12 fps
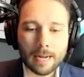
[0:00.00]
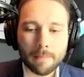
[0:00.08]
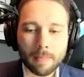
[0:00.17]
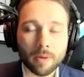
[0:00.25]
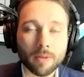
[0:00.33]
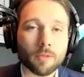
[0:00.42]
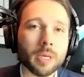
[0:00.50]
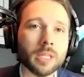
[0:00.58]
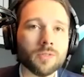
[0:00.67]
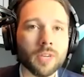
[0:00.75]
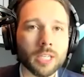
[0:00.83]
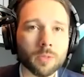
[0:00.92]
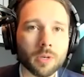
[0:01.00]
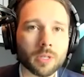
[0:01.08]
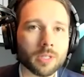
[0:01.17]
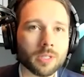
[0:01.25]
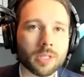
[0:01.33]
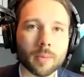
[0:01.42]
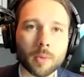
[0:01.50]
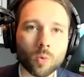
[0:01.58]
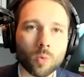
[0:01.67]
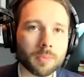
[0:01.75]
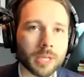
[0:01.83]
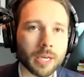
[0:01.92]
But for me, it's Facebook. It's the number one
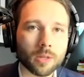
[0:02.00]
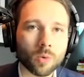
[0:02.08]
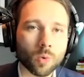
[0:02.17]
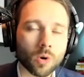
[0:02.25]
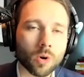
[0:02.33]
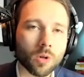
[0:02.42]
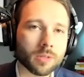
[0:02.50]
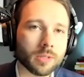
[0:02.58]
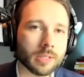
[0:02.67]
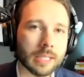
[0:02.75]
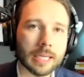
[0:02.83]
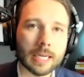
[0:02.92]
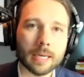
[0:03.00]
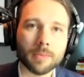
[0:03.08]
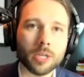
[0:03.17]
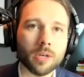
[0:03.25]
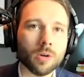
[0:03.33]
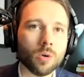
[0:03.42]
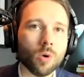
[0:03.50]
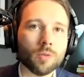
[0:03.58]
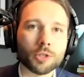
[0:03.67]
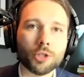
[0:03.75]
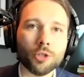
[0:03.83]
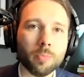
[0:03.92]
website in the world. Over
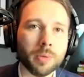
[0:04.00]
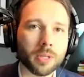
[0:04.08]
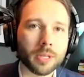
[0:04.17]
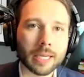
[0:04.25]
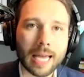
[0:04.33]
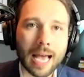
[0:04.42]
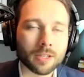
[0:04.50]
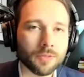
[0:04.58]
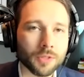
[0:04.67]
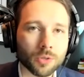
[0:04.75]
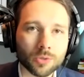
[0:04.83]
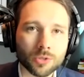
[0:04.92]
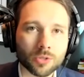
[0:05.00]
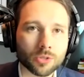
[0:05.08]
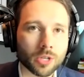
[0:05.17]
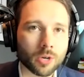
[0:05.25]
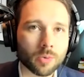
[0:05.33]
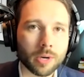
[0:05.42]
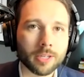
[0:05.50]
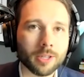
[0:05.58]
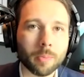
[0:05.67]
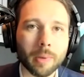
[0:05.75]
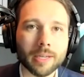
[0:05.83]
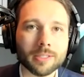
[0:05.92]
2 billion active users on a
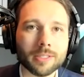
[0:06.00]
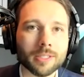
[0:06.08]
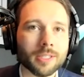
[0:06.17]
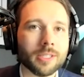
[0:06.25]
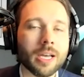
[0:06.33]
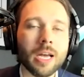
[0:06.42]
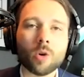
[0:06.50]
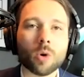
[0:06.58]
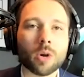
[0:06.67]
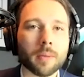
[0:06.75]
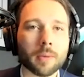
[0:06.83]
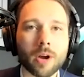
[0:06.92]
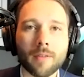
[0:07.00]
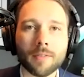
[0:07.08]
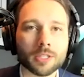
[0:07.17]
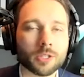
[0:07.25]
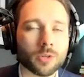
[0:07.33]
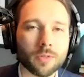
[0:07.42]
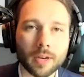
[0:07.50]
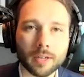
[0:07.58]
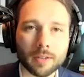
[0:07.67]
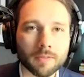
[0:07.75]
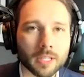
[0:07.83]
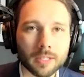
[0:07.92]
regular basis. Core demographic is 35
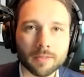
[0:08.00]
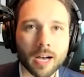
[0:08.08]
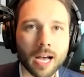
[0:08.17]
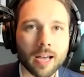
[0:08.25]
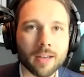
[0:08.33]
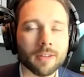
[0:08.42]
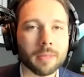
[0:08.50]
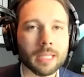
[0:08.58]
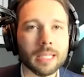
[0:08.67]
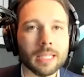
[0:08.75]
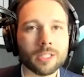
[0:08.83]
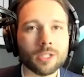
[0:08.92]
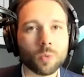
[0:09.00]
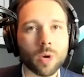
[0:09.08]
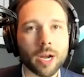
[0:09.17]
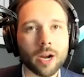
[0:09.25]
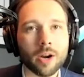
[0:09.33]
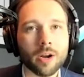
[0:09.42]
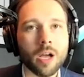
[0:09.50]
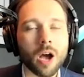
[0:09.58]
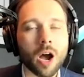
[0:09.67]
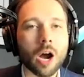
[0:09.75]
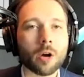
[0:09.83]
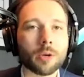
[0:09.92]
to 55. I mean, this is where
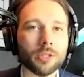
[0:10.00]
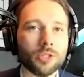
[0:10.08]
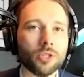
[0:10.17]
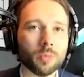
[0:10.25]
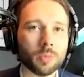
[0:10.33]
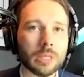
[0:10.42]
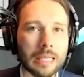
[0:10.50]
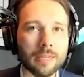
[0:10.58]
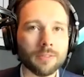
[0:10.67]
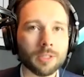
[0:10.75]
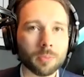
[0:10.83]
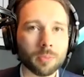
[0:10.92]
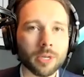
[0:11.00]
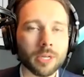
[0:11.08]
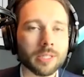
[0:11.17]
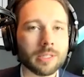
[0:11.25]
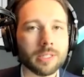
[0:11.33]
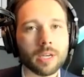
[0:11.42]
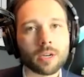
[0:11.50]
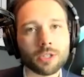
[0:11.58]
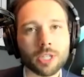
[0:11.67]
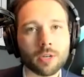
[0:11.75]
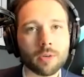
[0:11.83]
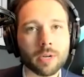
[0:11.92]
our consumer lives and breathes. The younger
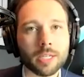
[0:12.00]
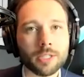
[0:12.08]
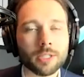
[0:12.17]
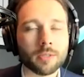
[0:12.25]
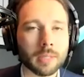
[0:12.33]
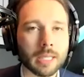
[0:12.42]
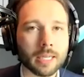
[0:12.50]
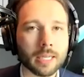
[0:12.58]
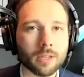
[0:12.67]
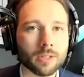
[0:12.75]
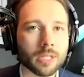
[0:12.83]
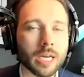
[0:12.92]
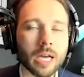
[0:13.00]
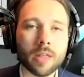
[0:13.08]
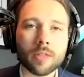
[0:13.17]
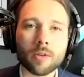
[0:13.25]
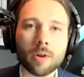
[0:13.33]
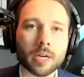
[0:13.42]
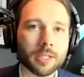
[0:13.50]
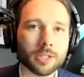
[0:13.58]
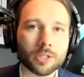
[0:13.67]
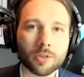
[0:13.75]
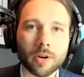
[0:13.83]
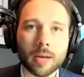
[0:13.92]
generation, the millennials, they're on
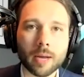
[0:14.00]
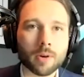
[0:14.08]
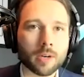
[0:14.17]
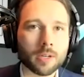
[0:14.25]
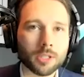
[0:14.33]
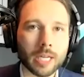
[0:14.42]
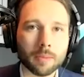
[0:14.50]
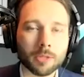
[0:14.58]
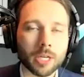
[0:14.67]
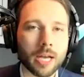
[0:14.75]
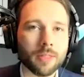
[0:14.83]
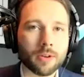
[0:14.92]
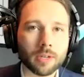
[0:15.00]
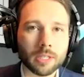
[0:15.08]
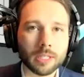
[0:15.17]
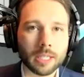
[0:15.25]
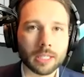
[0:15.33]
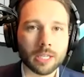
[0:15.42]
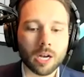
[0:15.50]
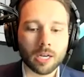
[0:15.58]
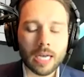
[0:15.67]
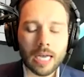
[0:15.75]
Instagram, they're on Snapchat, they're on TikTok.